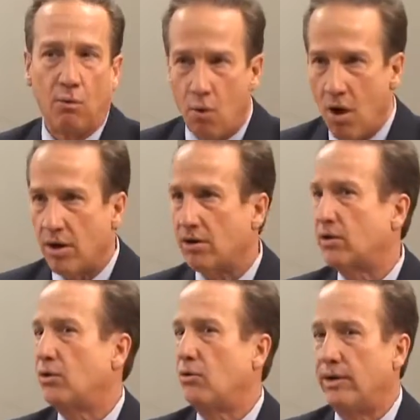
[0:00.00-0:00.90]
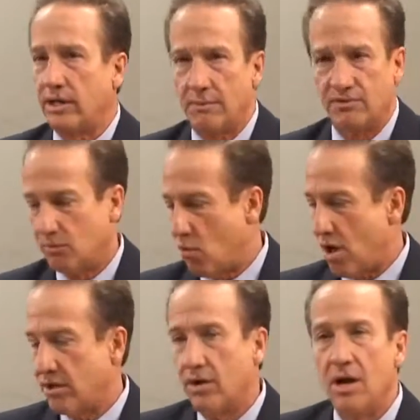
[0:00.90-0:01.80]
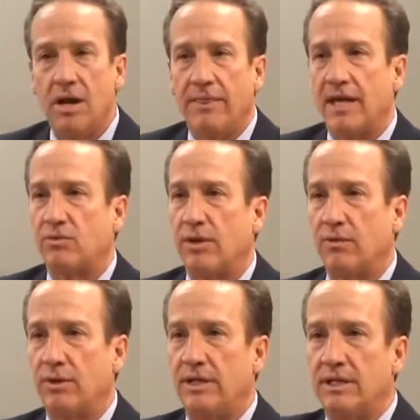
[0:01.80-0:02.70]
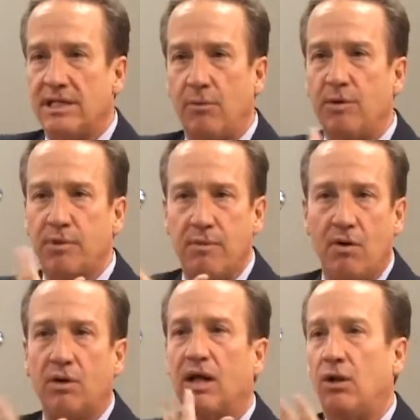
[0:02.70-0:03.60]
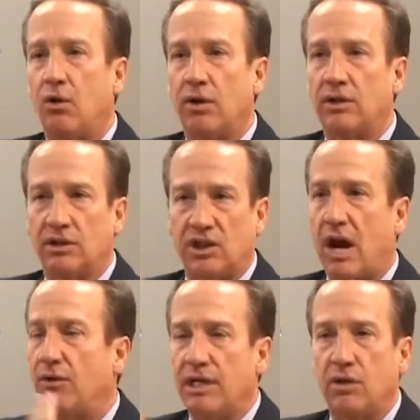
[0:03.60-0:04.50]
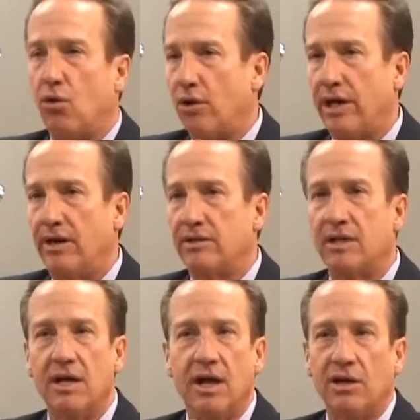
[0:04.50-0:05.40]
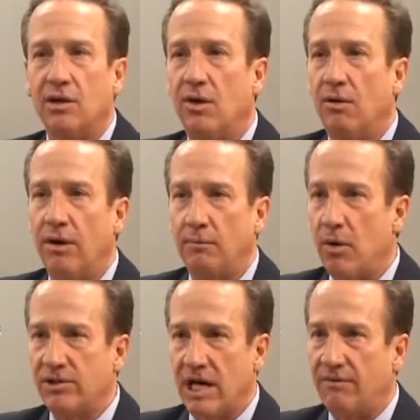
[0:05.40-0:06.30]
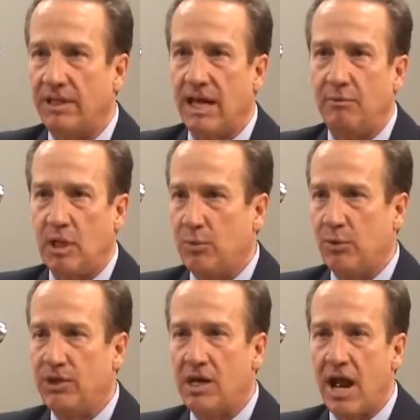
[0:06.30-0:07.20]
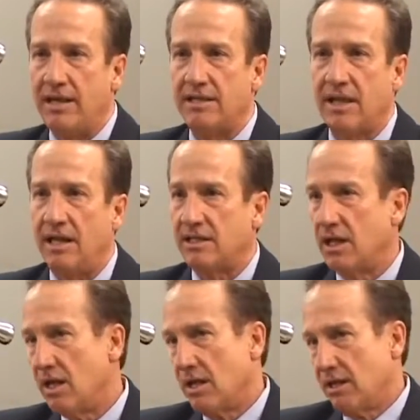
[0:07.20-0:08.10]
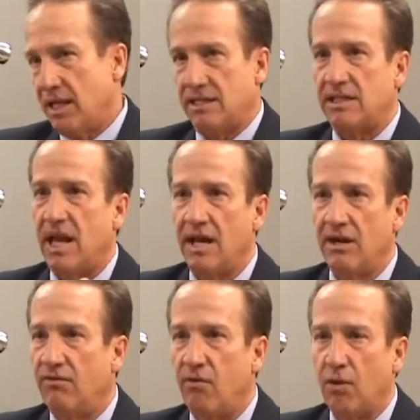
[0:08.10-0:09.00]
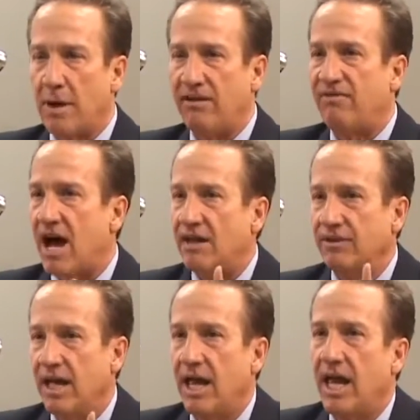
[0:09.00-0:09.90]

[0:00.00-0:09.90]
water. Chlorine comes from water. That's one of the reasons that we promote shower dechlorinators. You know, most everyday people in the United States, they stand in a 4x5